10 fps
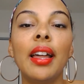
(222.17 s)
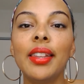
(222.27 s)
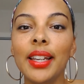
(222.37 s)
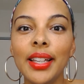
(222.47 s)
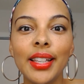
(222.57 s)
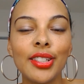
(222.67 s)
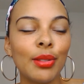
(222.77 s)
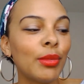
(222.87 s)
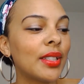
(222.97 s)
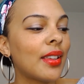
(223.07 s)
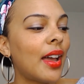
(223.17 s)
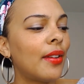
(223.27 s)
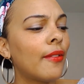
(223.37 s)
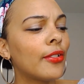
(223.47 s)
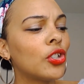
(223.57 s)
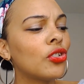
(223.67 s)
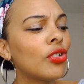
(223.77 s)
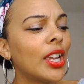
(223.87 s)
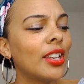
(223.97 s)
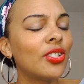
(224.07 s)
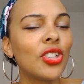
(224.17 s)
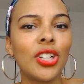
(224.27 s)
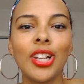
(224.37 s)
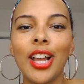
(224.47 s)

and then he gives him this kind of strange